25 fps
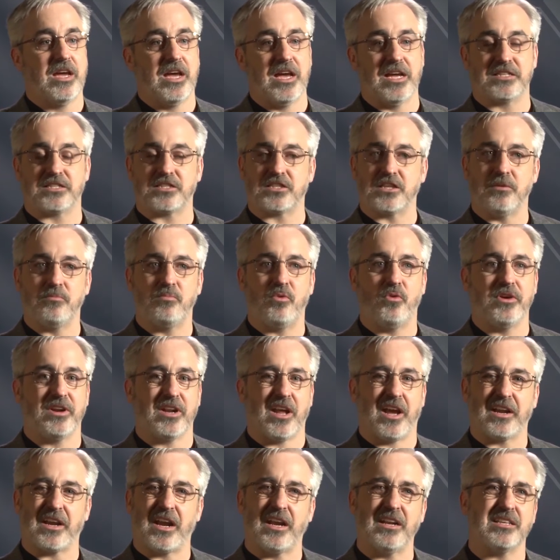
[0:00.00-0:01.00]
At some
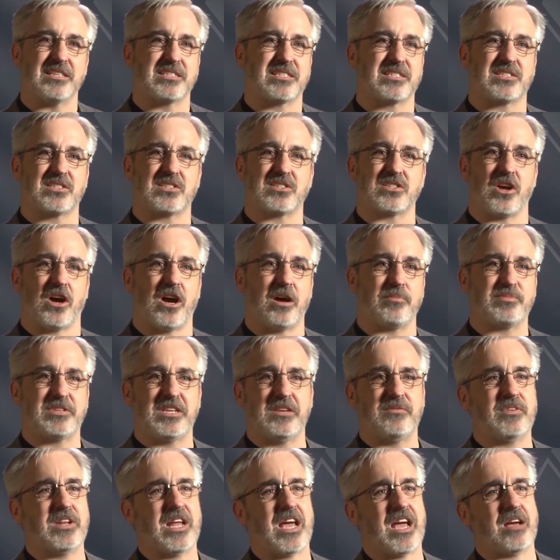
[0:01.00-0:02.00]
point, I kind of stopped
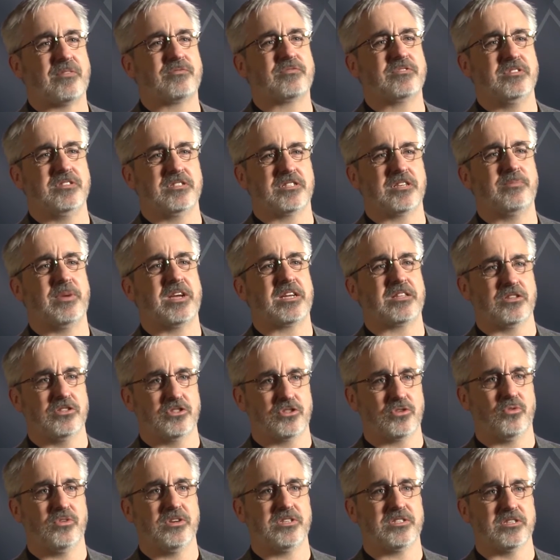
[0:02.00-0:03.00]
even having to make the
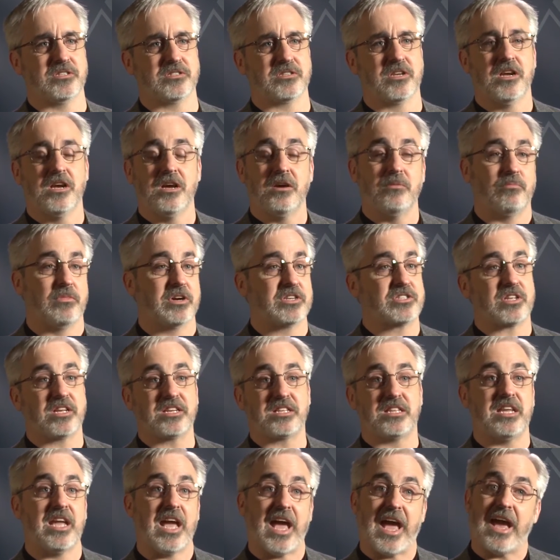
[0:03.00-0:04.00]
choices. Much
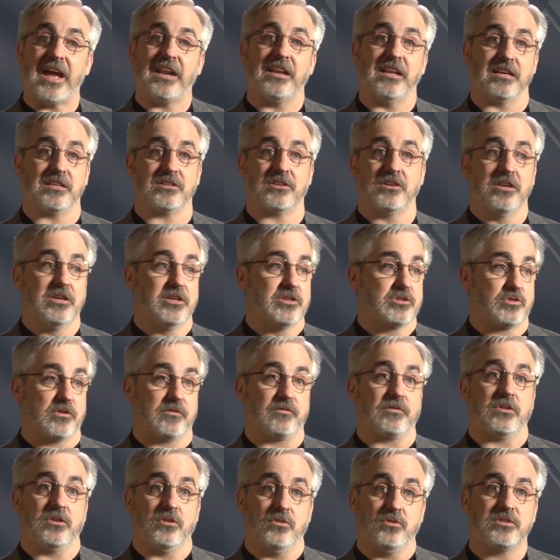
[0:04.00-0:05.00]
like the addict
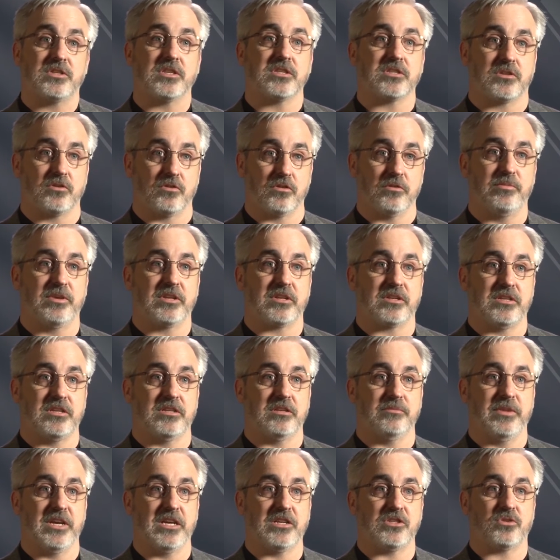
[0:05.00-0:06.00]
sort of loses their ability
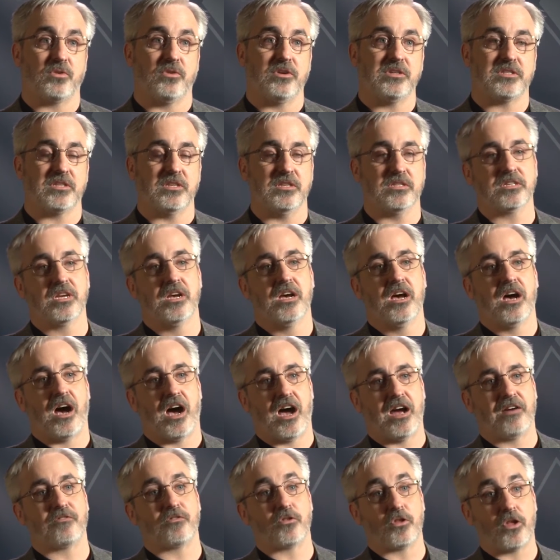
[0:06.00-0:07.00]
to make choices,
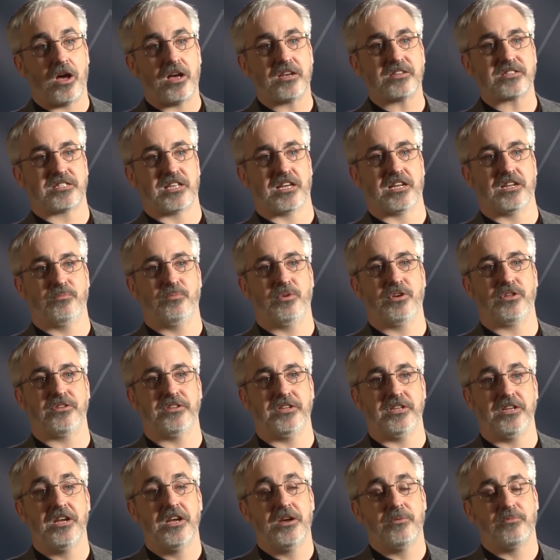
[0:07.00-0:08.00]
I've lost that
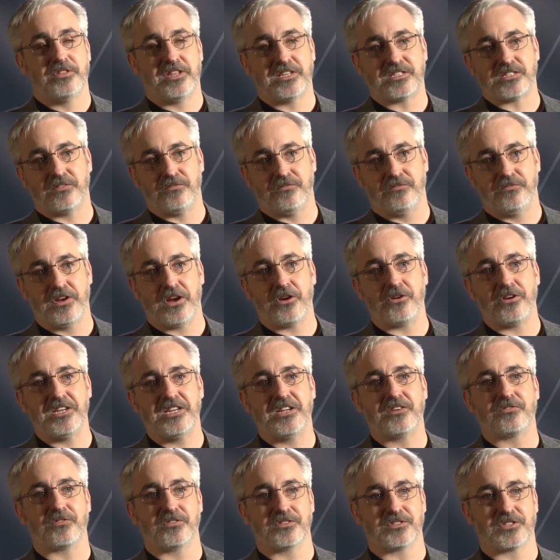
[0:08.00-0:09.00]
ability. But that's a very
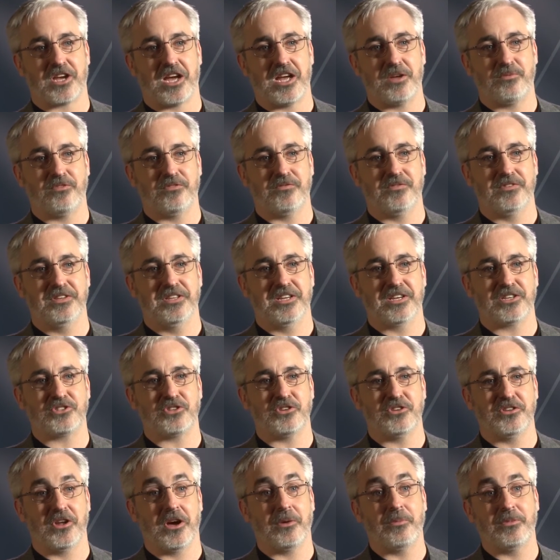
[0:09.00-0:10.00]
different type of
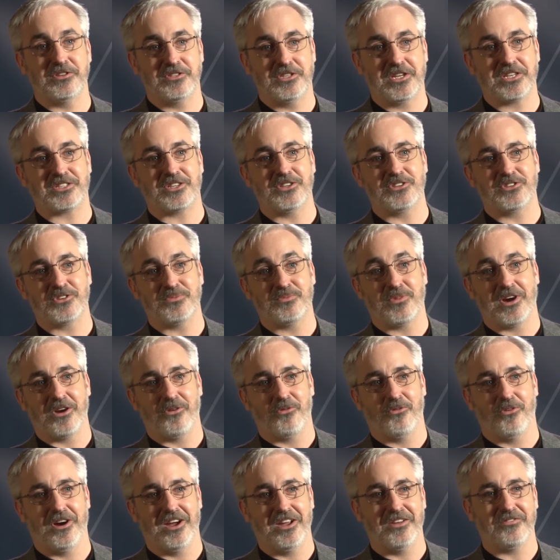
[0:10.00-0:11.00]
addiction. I'm addicted to my
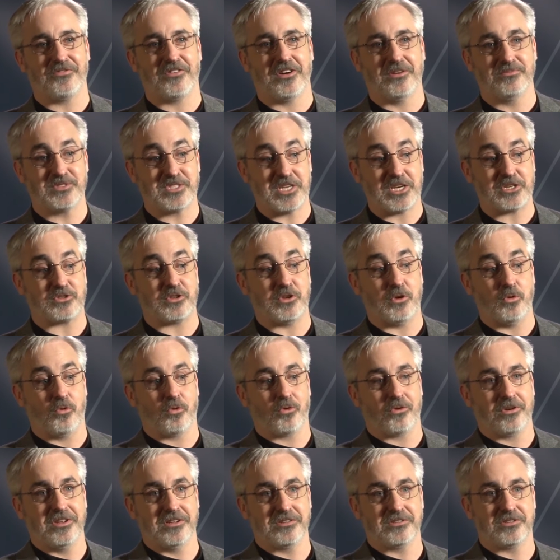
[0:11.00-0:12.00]
wife, I'm sexually
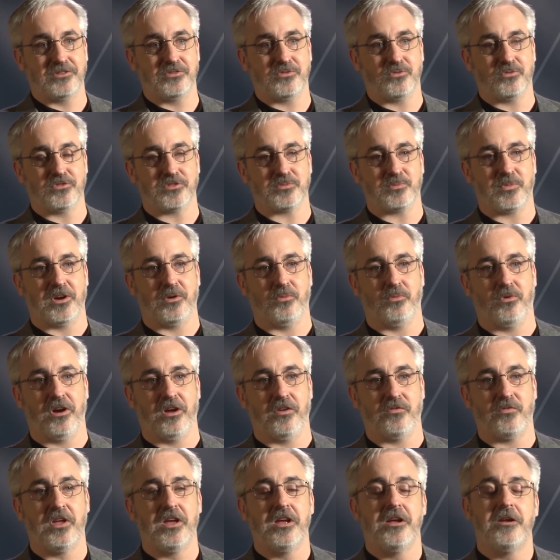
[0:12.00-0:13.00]
oriented towards my
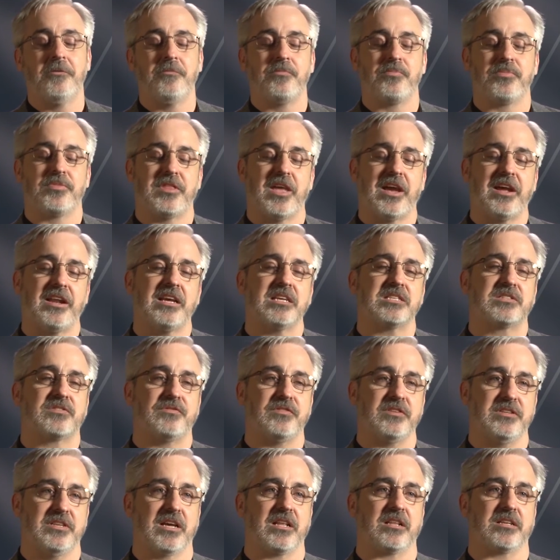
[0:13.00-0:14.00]
wife. That has
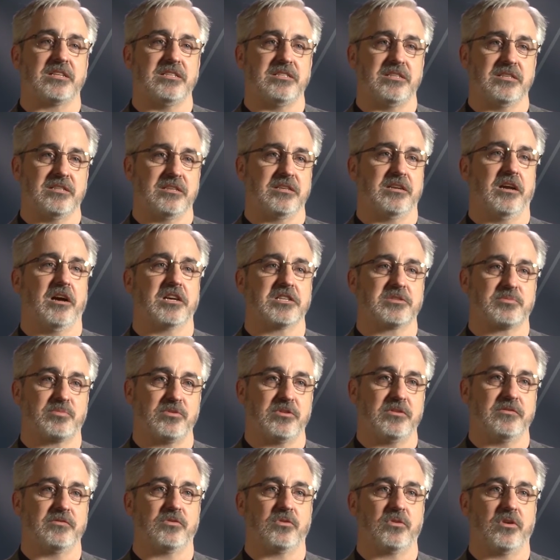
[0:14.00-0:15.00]
fidelity to the
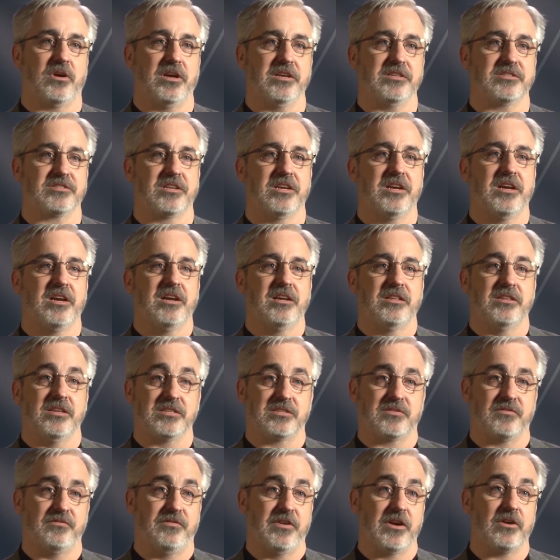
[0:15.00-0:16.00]
gospel of Christ
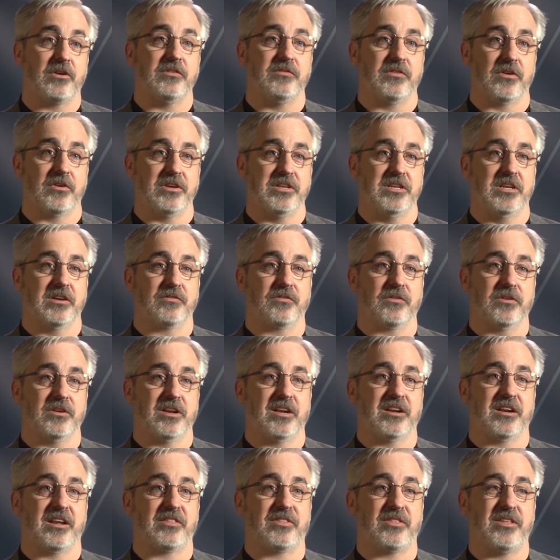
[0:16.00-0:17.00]
that's very, very different,
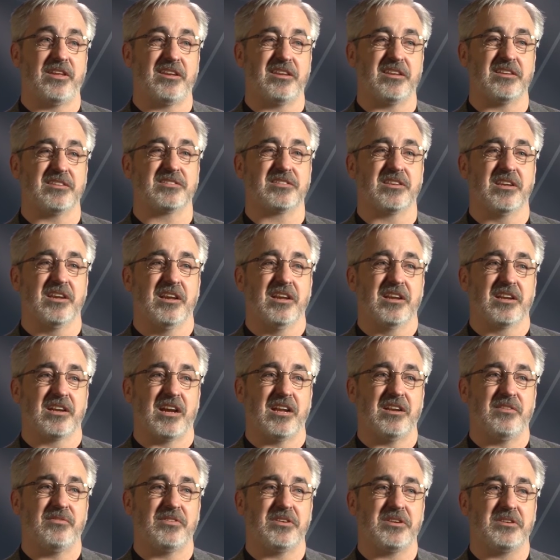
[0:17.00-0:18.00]
and I think is
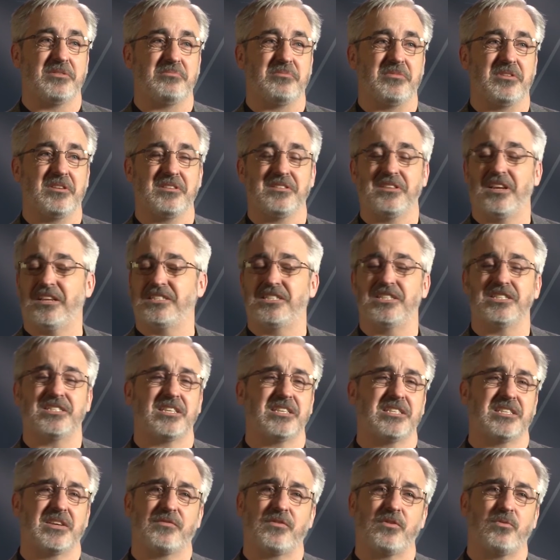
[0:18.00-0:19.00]
kind of a, a
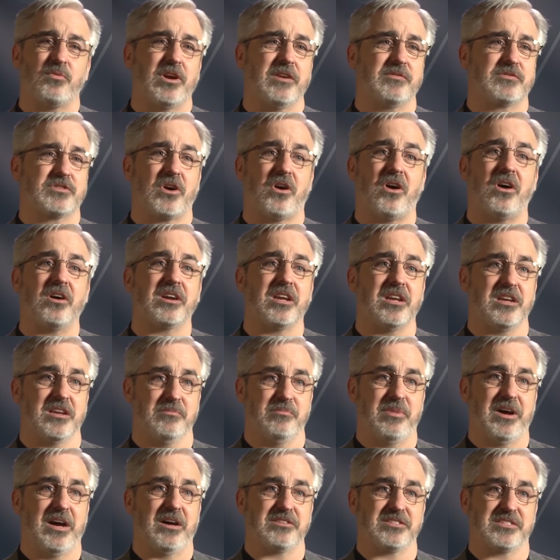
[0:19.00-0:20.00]
just a different way of talking
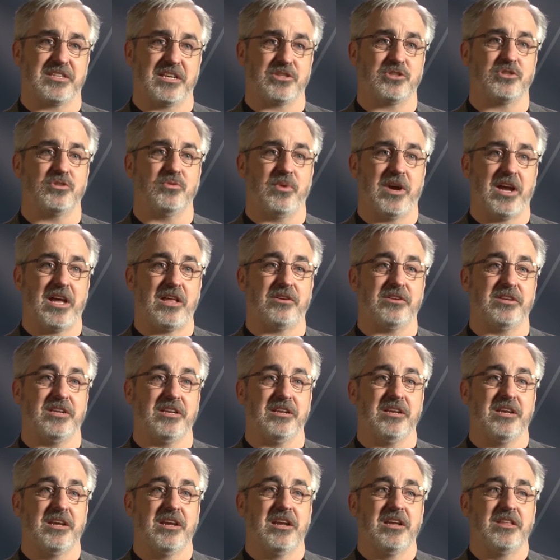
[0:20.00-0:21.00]
about
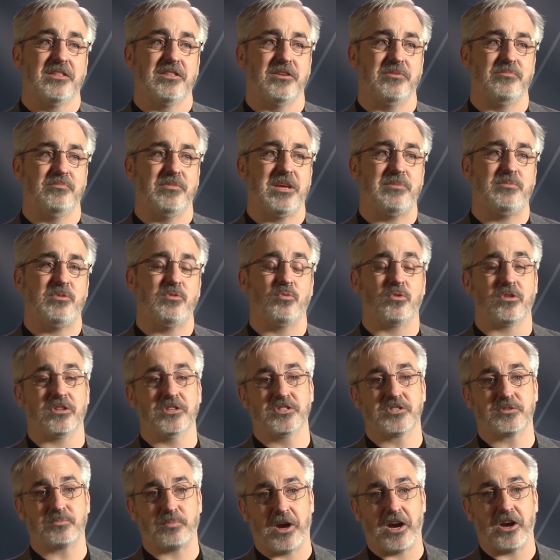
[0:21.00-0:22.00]
sexuality that maybe will
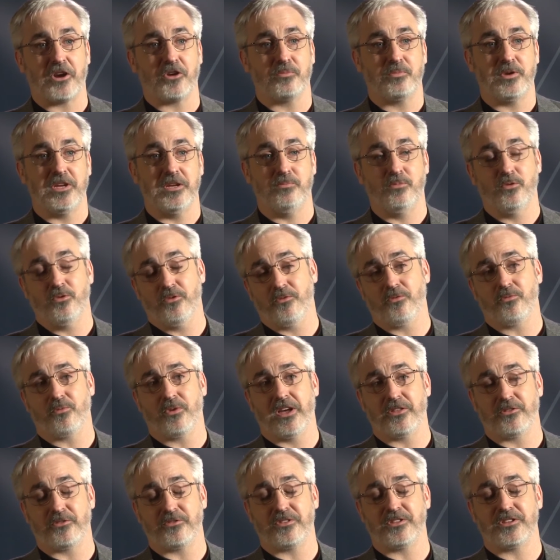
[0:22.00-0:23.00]
inspire people
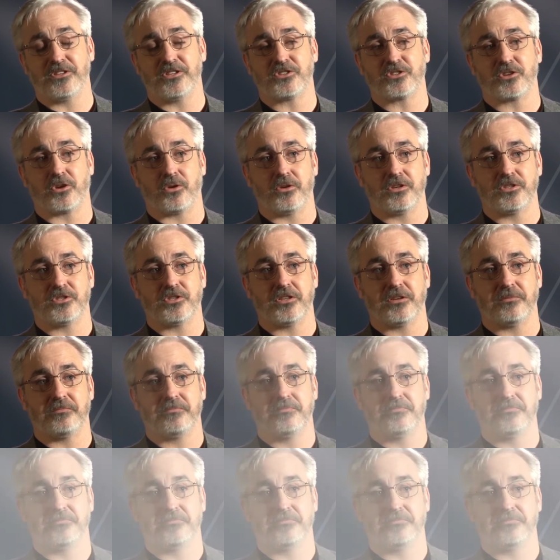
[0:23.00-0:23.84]
rather than discourage encourage them.